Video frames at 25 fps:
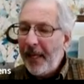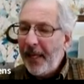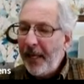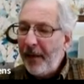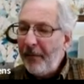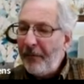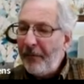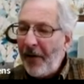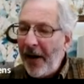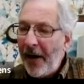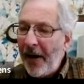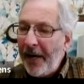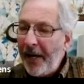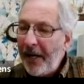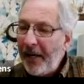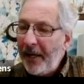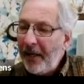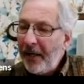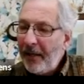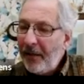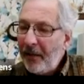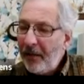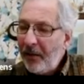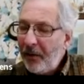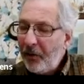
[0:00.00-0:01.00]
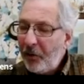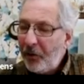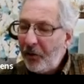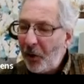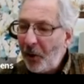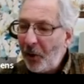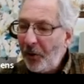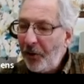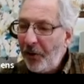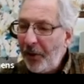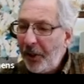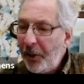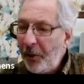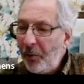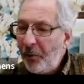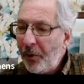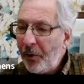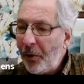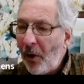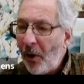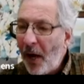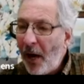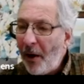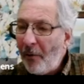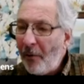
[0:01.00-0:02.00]
If I turn the
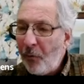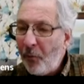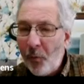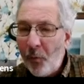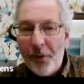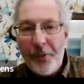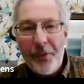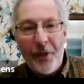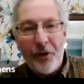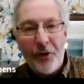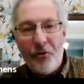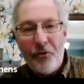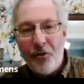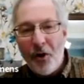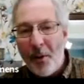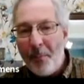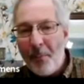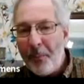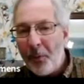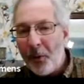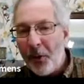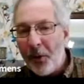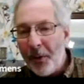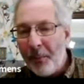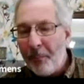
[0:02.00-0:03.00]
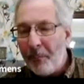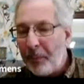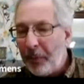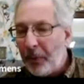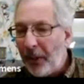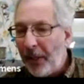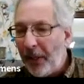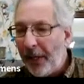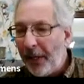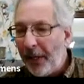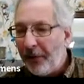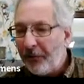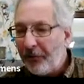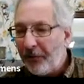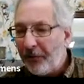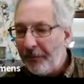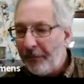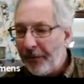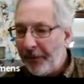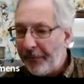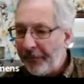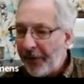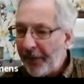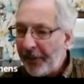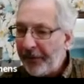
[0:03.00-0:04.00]
unit off with a jumper in place,
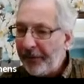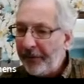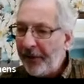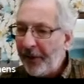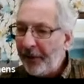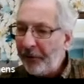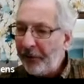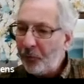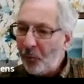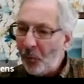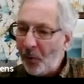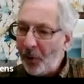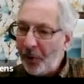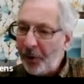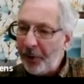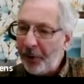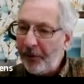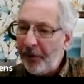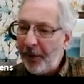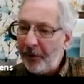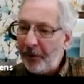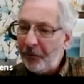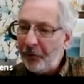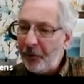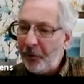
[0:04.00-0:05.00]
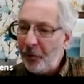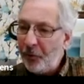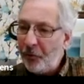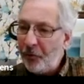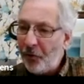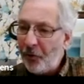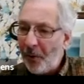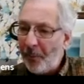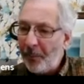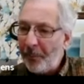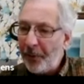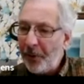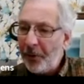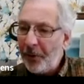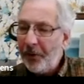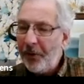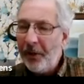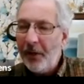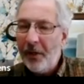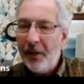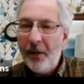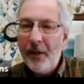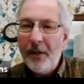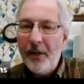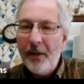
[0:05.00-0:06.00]
if I've got test 1 and test 2 jumpered,
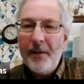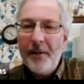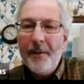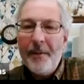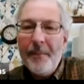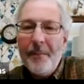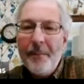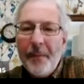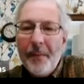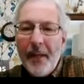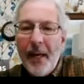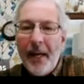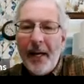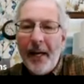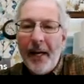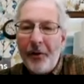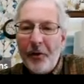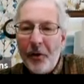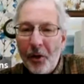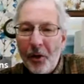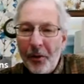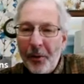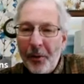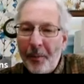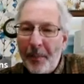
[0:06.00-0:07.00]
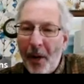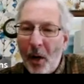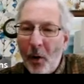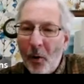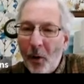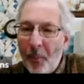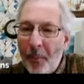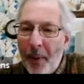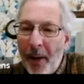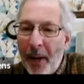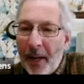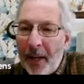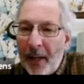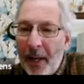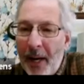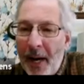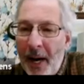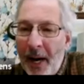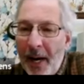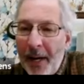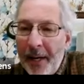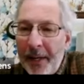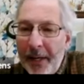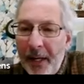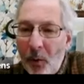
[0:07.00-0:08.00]
and I turn the power back
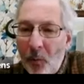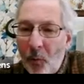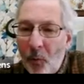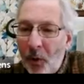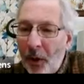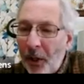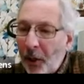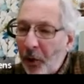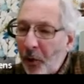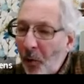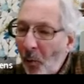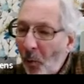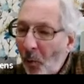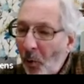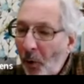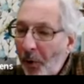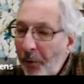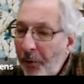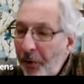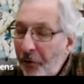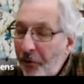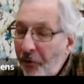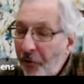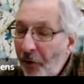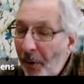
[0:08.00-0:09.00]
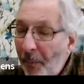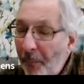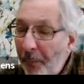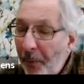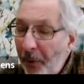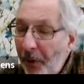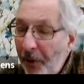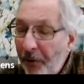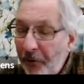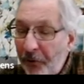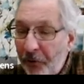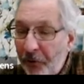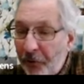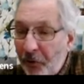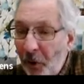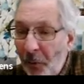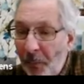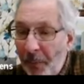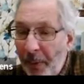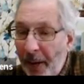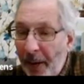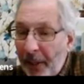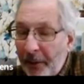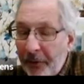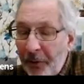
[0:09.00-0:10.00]
on, it will ignore the jumper and just go
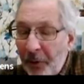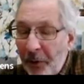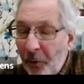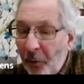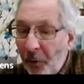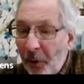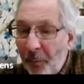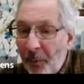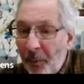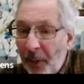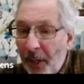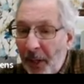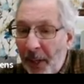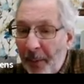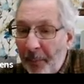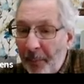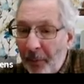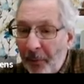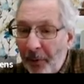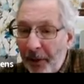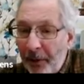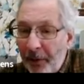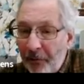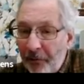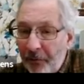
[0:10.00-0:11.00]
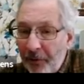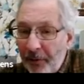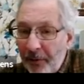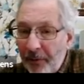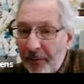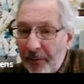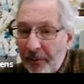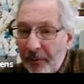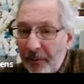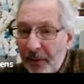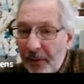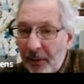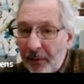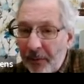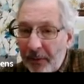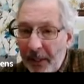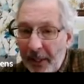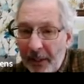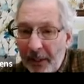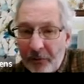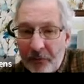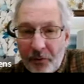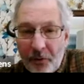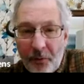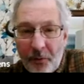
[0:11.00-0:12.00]
back to normal operation.
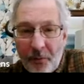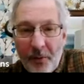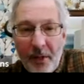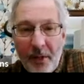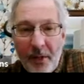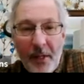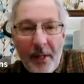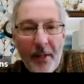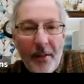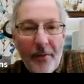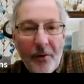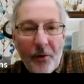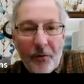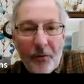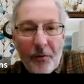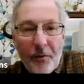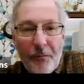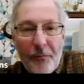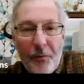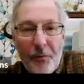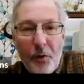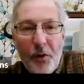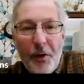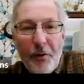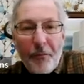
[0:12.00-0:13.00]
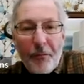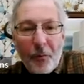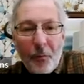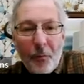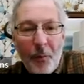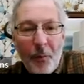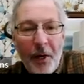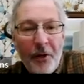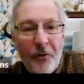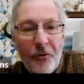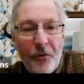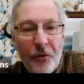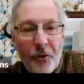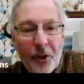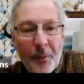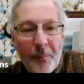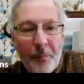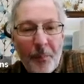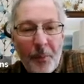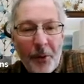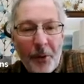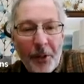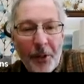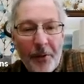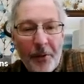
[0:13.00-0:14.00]
Okay, so there's a few different ways you
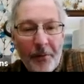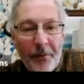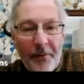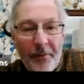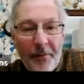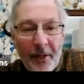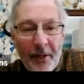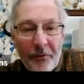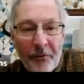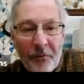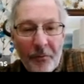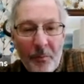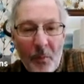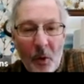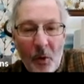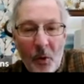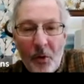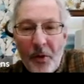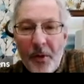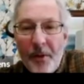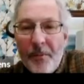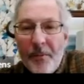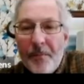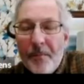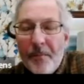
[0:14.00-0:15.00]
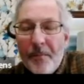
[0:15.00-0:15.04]
can put it in test mode.